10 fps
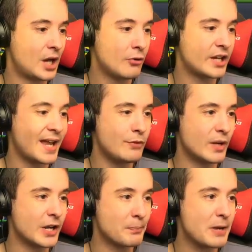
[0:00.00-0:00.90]
Okay,
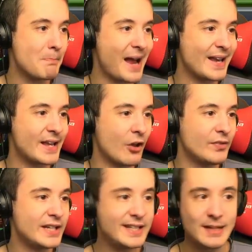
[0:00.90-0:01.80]
we're going to bring Mane
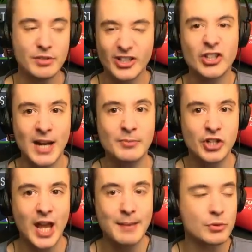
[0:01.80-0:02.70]
on. He seems to
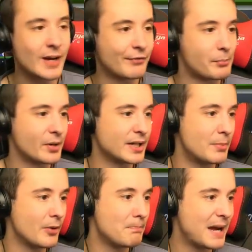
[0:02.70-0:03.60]
change games whenever I bring
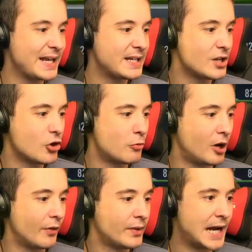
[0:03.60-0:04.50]
him on. Mane can
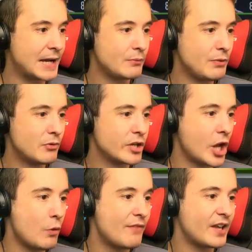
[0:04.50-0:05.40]
come on, and we will
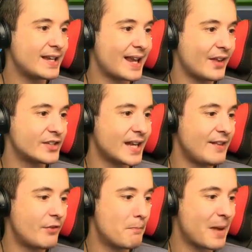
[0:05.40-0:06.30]
go with a
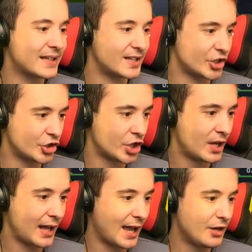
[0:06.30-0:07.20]
Kante for Matic.
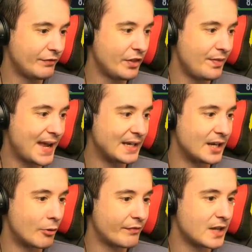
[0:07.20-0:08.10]
And other than that,
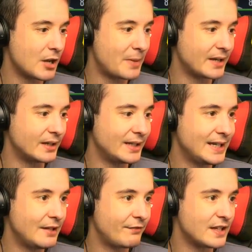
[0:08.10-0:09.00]
you know, I think I might
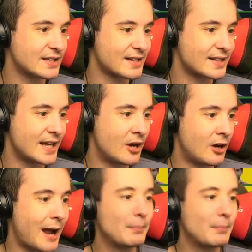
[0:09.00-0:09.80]
leave things as they are.